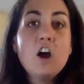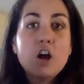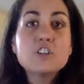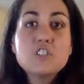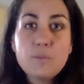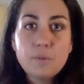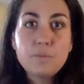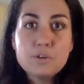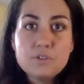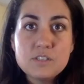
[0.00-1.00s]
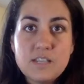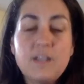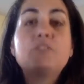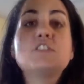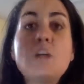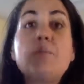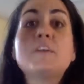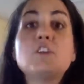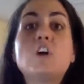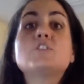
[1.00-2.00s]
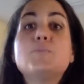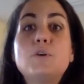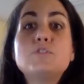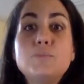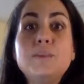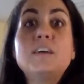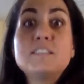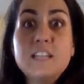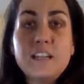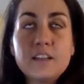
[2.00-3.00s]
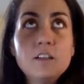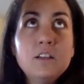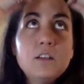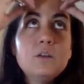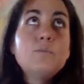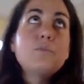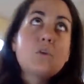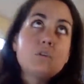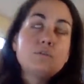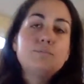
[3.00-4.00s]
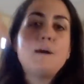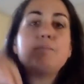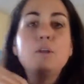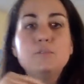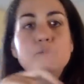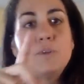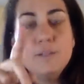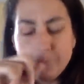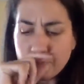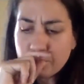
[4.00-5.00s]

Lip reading: Our stomach produces that. Stomachs are supposed to be acidic. Mind blown, right?